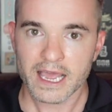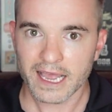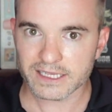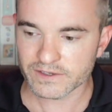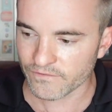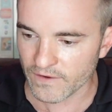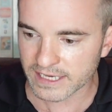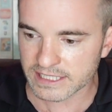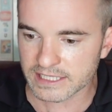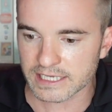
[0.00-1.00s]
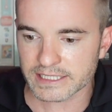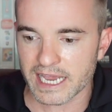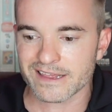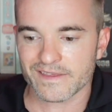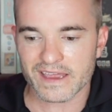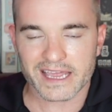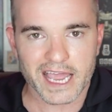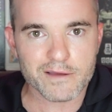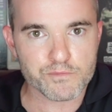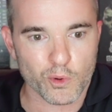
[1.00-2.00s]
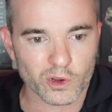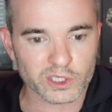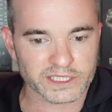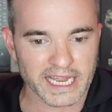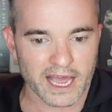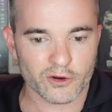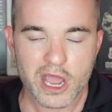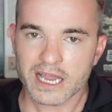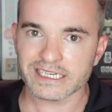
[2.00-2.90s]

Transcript: it suffices to say that the game boils down